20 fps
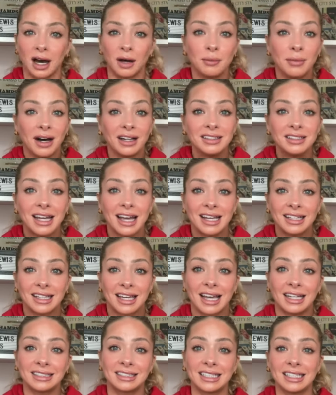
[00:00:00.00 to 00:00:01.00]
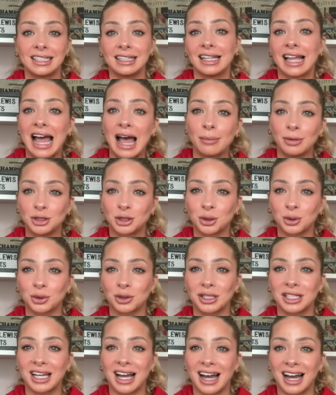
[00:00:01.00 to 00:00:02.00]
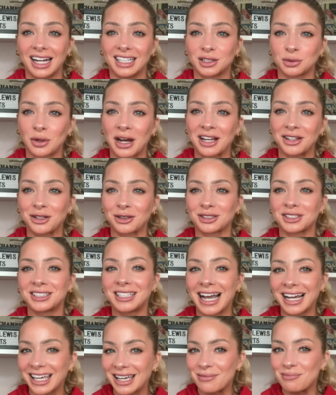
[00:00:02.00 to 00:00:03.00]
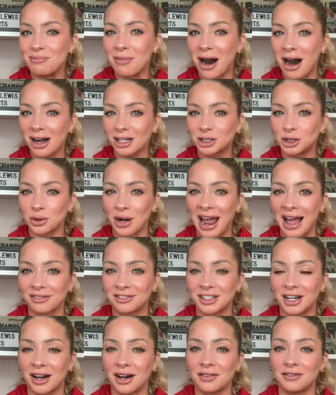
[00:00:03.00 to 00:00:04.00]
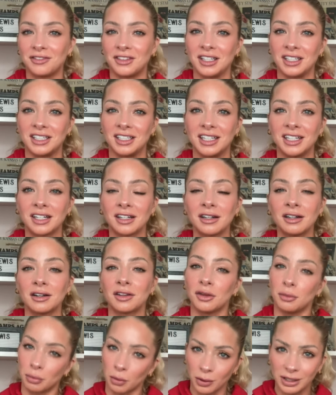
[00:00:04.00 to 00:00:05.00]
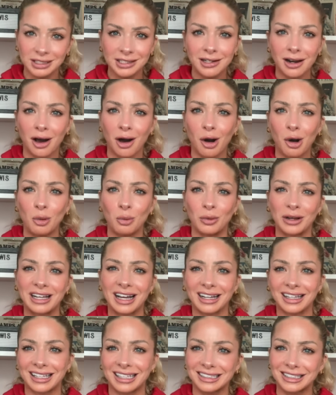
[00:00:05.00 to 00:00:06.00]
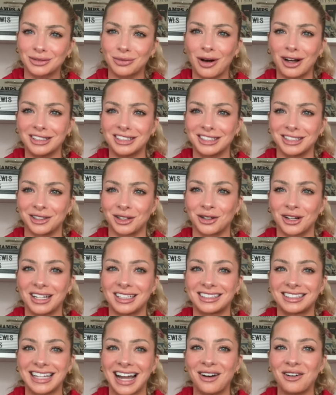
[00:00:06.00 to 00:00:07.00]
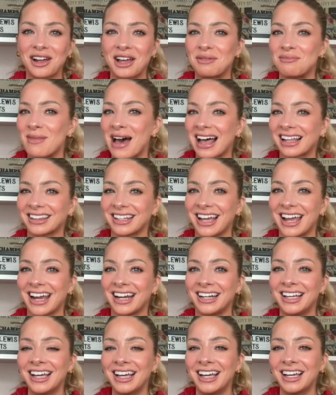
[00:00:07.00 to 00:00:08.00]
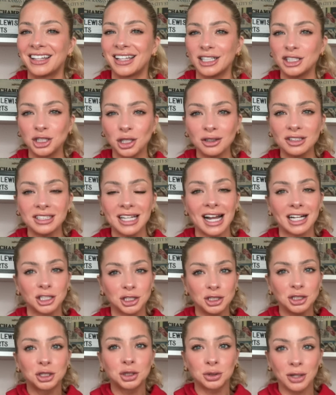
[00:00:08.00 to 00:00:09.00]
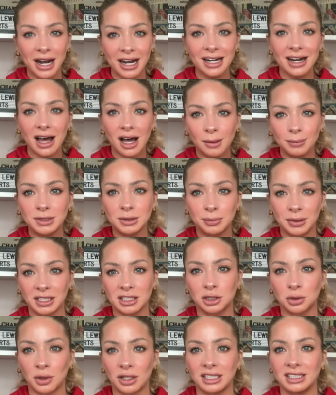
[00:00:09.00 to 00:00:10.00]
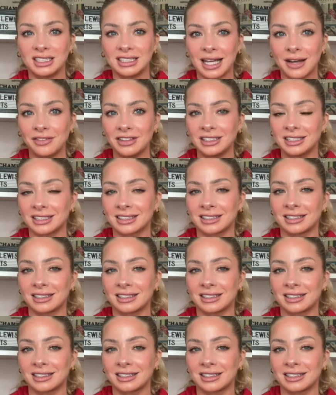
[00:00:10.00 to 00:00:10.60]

On Monday, the KC Laboratory guys ran their second mock draft of the year. The boys at home, we got Kent Swanson, Craig Stout, and Matt Lane. They chose to actually trade up to pick 27 to